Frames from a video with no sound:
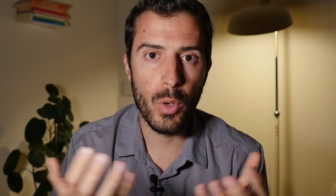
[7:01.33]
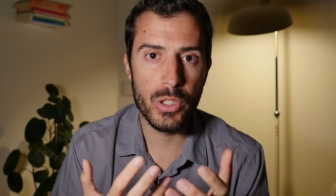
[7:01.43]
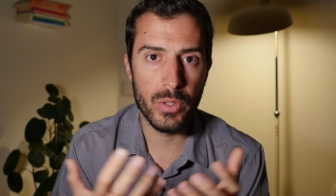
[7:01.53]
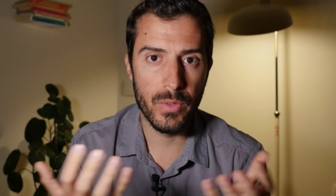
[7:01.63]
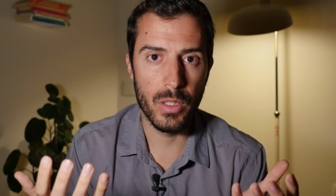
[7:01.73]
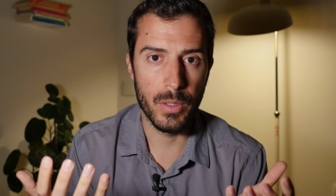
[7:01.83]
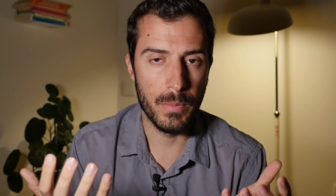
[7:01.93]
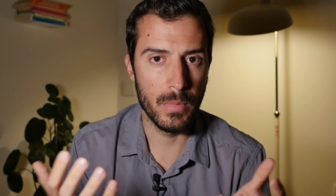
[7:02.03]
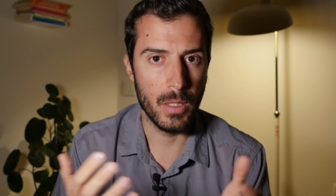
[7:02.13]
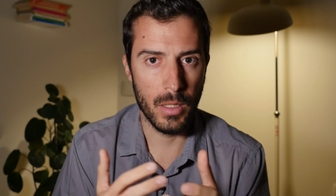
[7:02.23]
of the
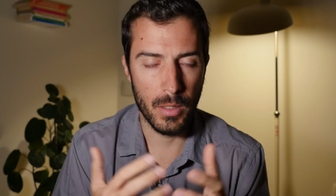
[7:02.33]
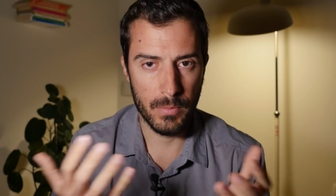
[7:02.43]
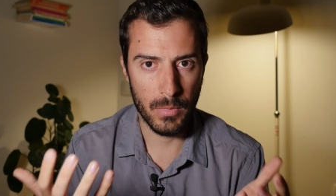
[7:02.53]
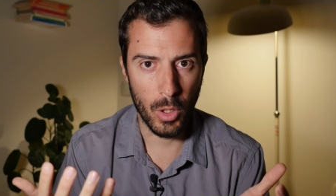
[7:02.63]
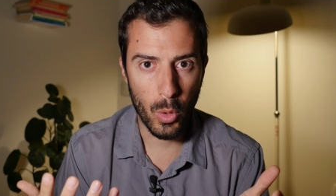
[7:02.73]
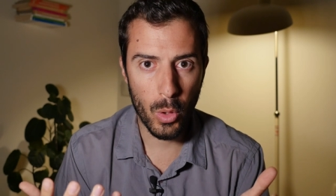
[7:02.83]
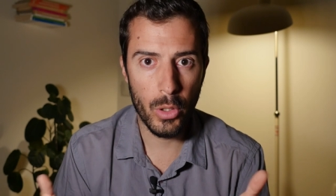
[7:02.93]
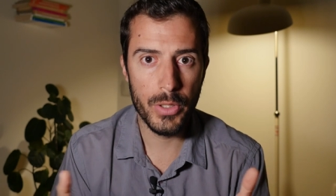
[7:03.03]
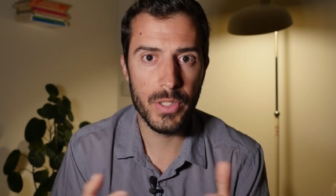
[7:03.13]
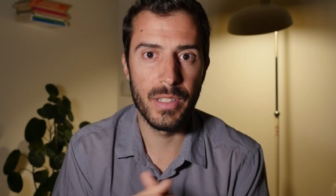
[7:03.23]
uh, ores
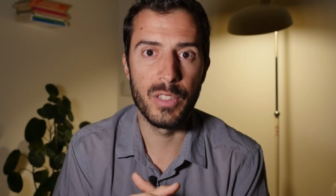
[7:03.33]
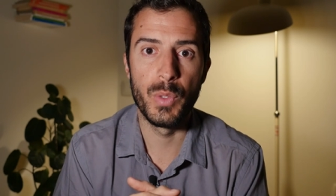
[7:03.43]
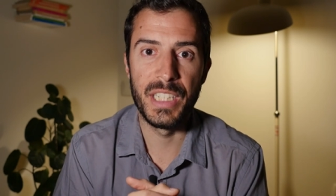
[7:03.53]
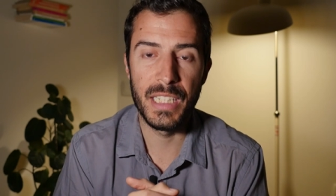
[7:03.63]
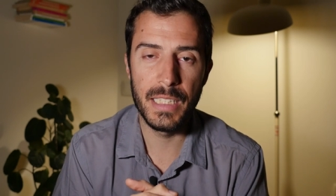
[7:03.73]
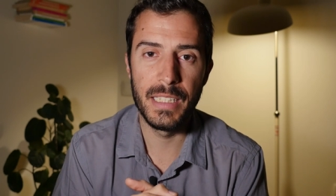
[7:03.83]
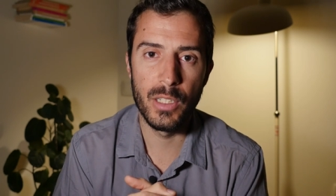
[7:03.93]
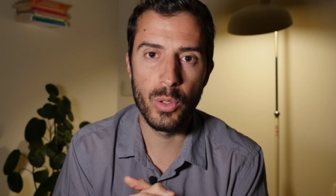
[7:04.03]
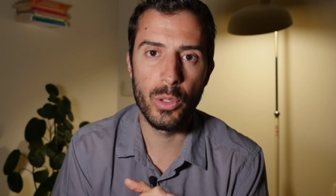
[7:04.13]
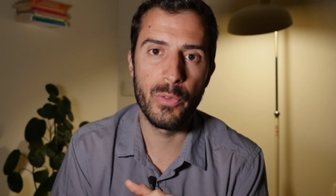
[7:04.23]
that we need in
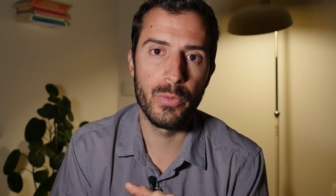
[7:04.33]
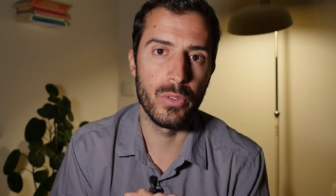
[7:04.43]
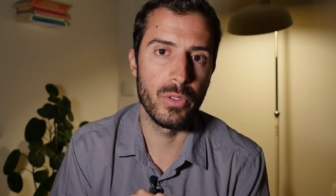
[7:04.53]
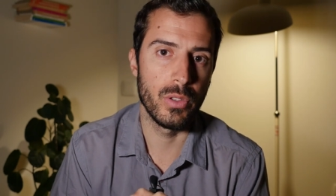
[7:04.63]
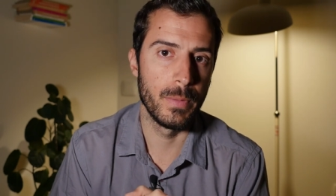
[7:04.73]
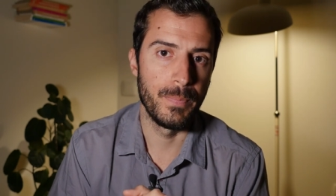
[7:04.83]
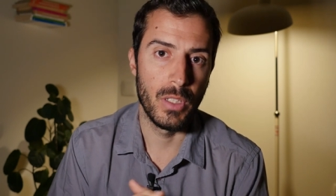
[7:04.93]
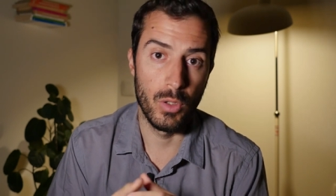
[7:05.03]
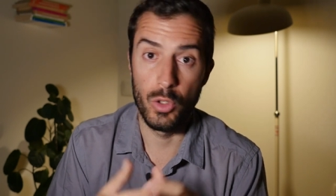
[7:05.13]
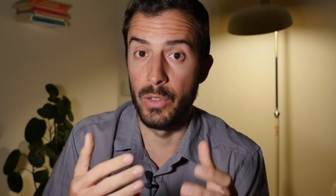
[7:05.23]
order for
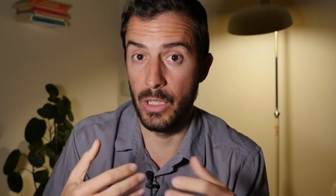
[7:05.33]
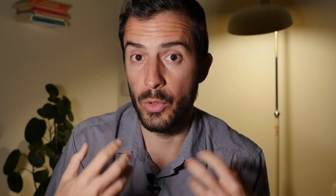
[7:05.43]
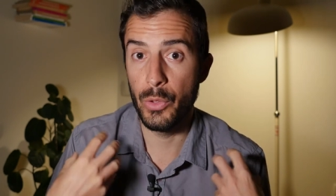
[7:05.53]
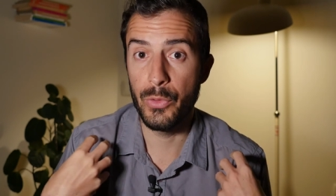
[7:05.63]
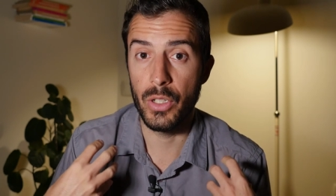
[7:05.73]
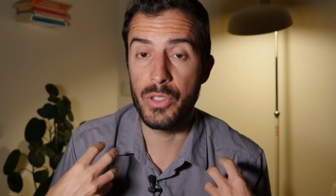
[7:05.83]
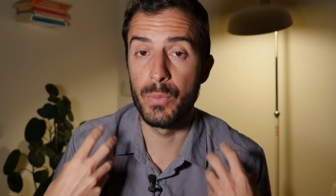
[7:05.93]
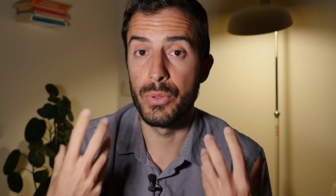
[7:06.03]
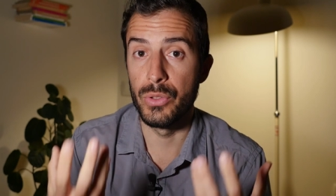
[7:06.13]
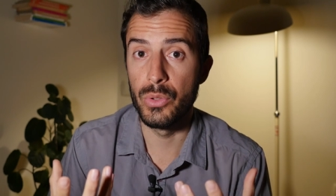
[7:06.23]
in order for us to
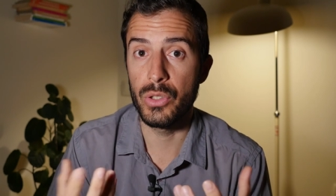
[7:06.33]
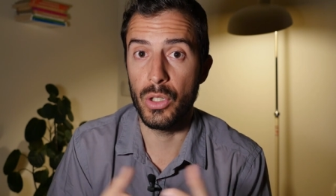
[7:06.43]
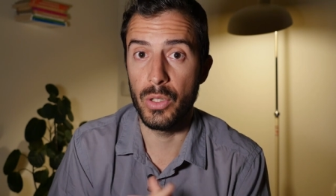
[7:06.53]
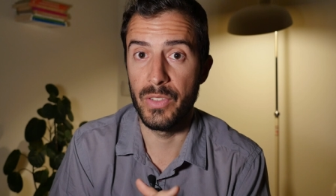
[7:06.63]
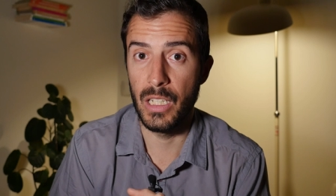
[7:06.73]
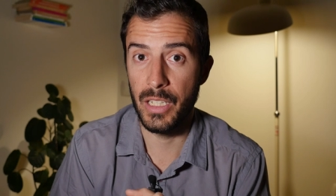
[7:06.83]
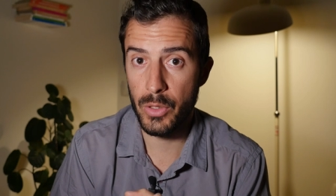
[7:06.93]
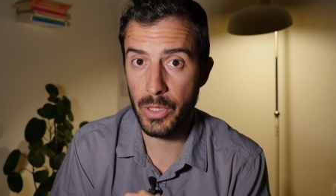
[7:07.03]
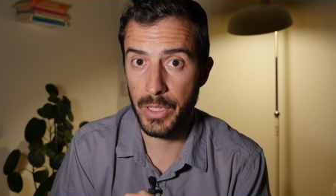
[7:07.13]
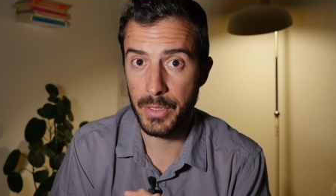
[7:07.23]
produce all of the
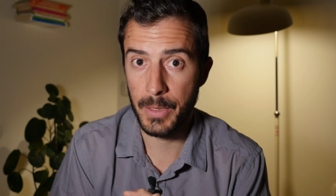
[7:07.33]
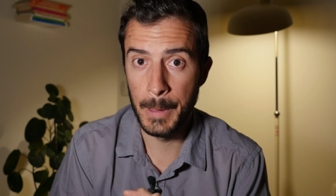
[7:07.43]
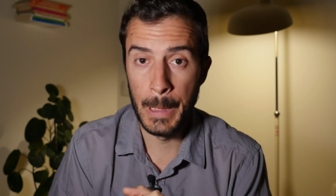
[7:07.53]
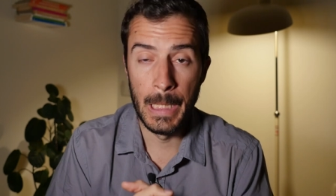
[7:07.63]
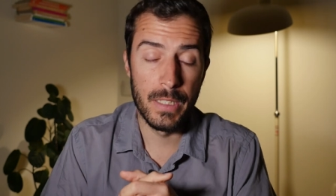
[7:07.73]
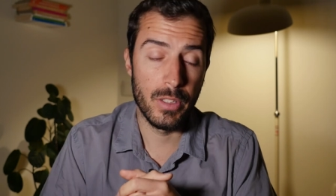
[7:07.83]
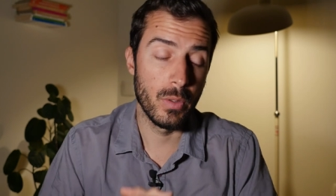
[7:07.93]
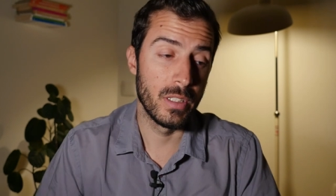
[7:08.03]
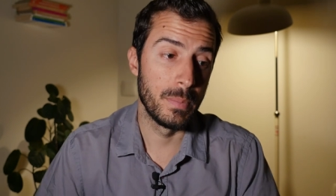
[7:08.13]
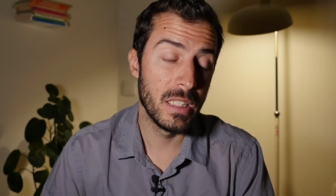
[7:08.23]
electronics. So it
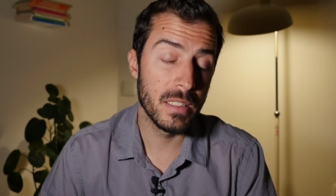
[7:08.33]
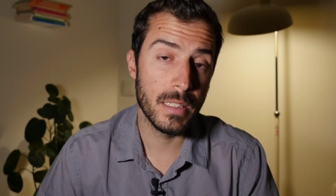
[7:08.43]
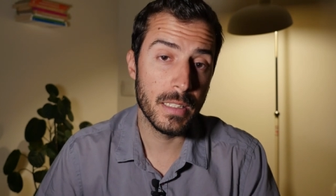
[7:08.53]
means that